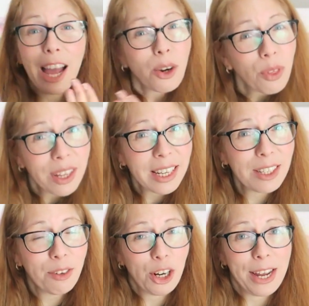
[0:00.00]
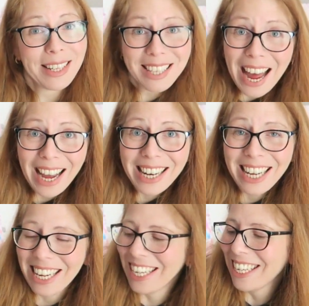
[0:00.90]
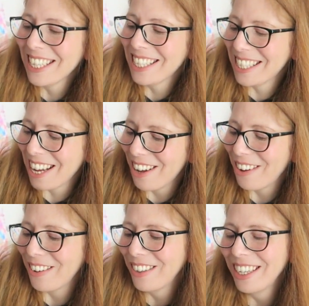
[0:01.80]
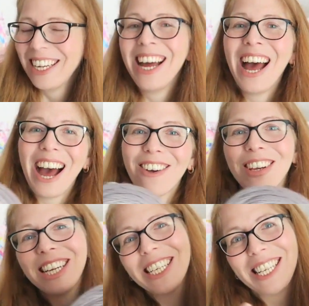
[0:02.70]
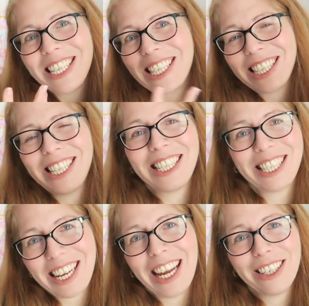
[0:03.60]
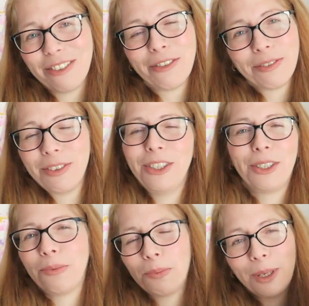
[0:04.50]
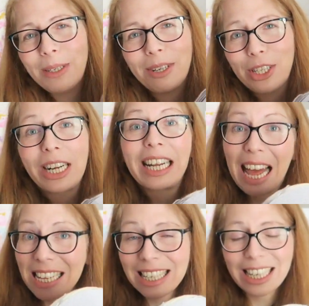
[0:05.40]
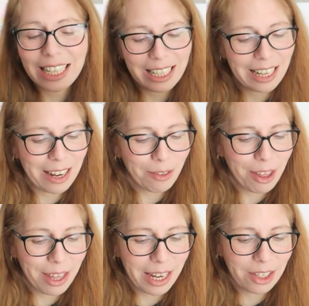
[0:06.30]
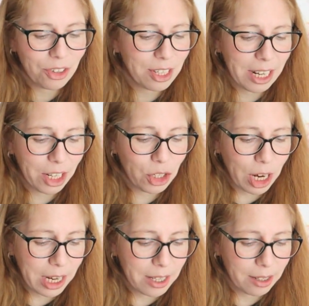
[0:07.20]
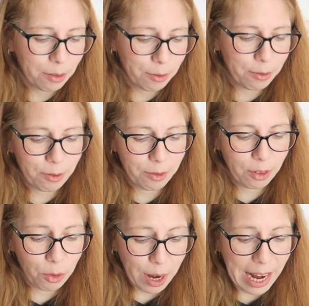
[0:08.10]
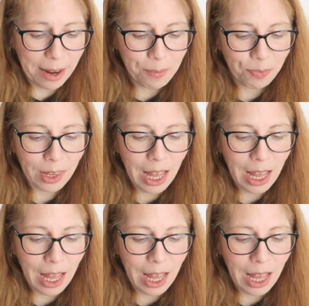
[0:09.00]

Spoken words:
I don't think it's very exciting, so, I mean, it is, it's kind of, you know, pretty much a classic and everything. It's just like shades of gray.